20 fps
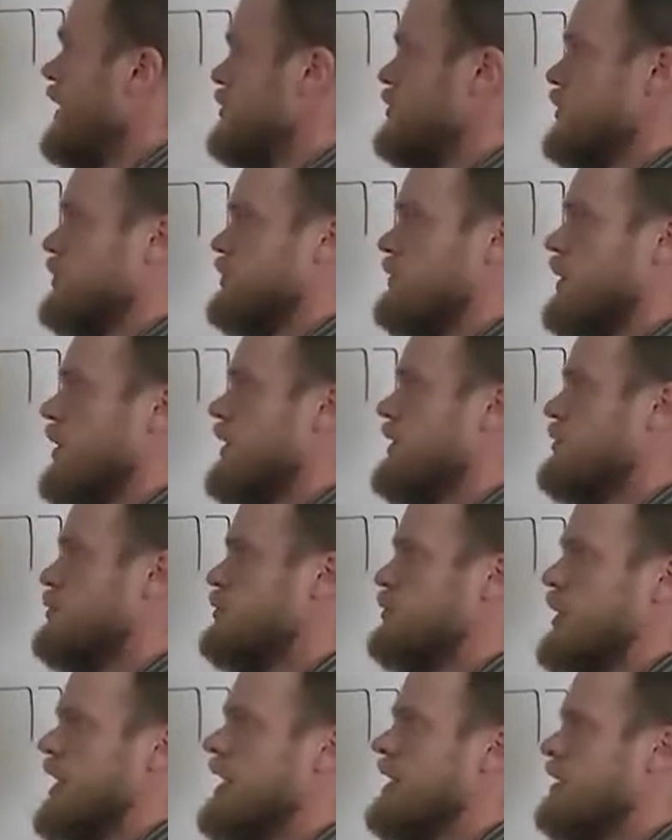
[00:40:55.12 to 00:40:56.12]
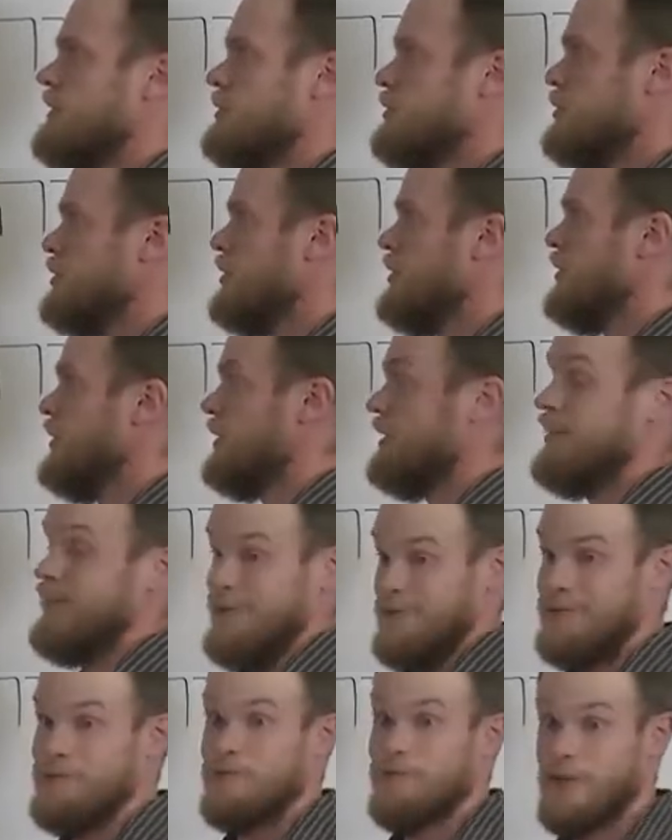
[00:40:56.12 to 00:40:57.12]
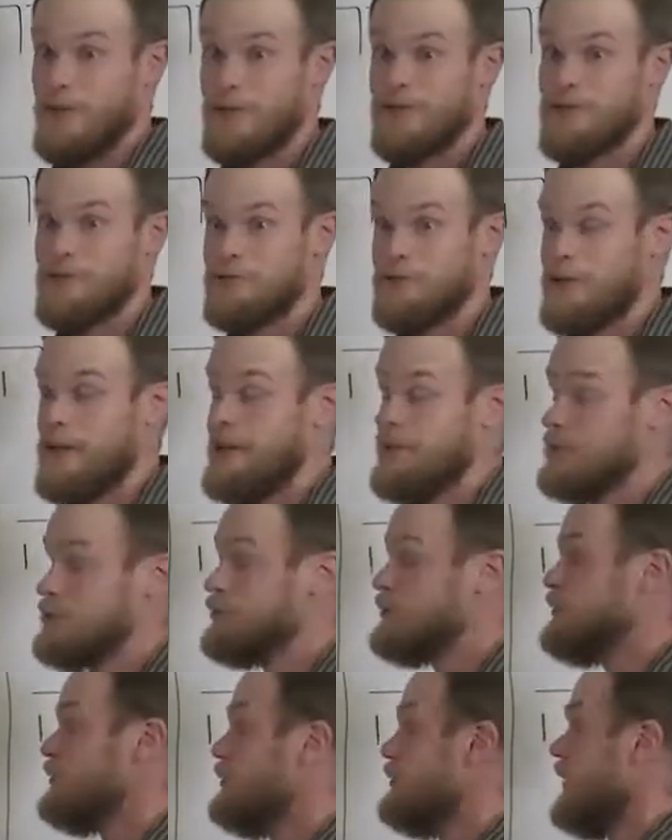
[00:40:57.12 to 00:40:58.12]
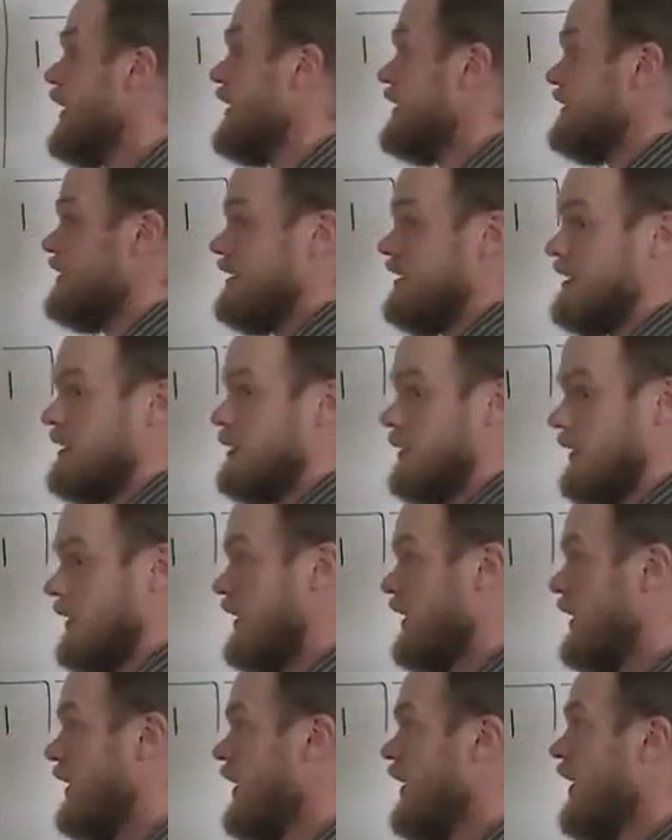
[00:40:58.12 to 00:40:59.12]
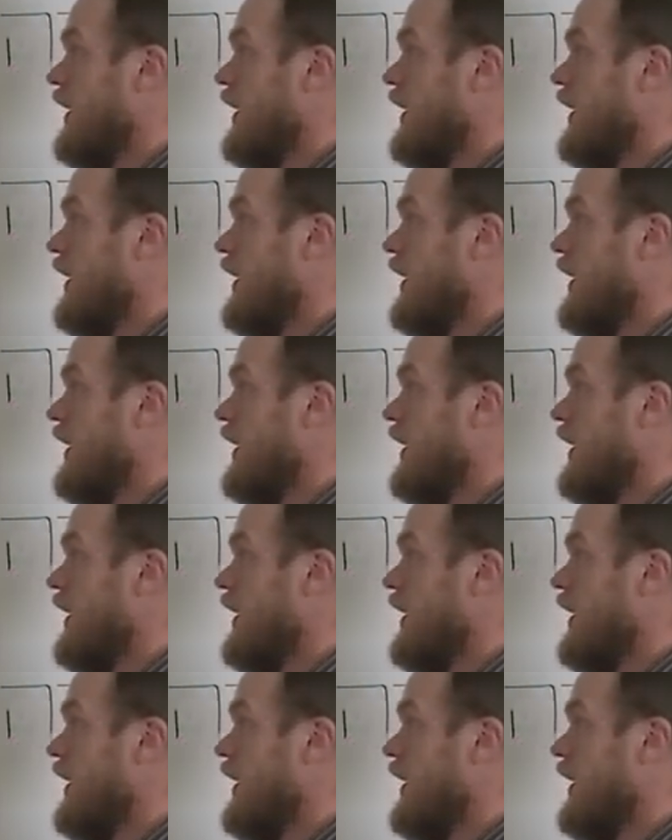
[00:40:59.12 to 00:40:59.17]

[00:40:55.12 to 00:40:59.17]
So it's very strange to find it here,